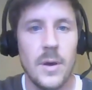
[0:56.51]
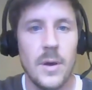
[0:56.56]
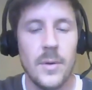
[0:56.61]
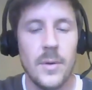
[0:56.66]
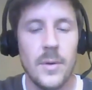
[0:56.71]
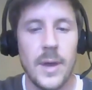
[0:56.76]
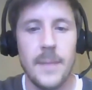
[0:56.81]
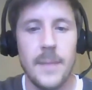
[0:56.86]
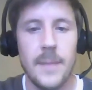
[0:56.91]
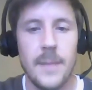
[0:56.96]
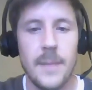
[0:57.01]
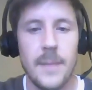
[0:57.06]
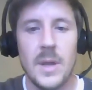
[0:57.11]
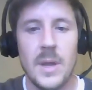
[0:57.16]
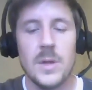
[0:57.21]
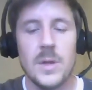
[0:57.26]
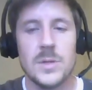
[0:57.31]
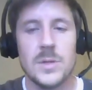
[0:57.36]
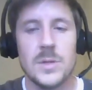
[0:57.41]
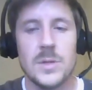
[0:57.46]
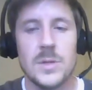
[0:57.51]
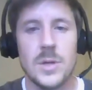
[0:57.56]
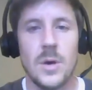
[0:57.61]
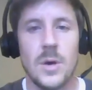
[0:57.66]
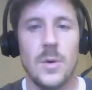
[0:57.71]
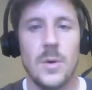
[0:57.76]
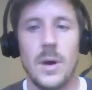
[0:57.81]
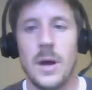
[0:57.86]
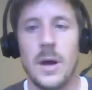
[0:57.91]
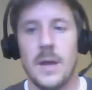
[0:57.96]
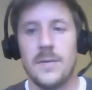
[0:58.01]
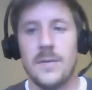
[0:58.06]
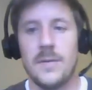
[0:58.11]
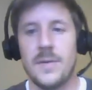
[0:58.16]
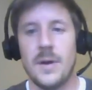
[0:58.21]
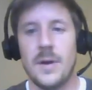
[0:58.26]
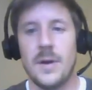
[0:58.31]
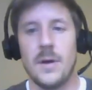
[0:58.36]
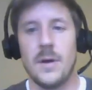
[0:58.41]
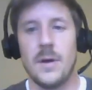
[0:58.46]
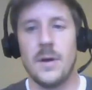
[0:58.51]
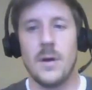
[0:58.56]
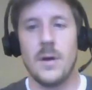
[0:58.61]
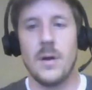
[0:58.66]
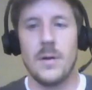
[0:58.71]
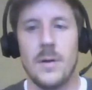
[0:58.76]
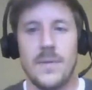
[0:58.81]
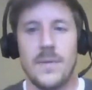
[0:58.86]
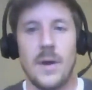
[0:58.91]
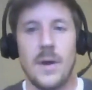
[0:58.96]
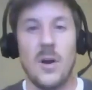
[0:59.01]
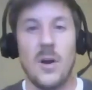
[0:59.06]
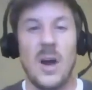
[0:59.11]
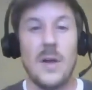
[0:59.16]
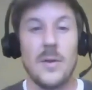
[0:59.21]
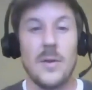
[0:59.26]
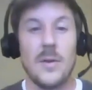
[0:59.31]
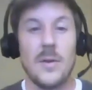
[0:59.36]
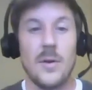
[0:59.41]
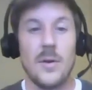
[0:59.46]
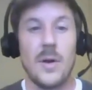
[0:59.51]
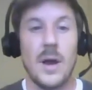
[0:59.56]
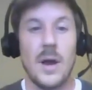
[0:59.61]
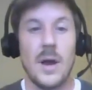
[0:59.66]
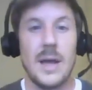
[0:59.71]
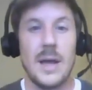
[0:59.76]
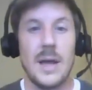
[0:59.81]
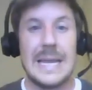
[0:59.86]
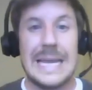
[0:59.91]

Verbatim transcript: Okay, so uh, if there if there are other uh,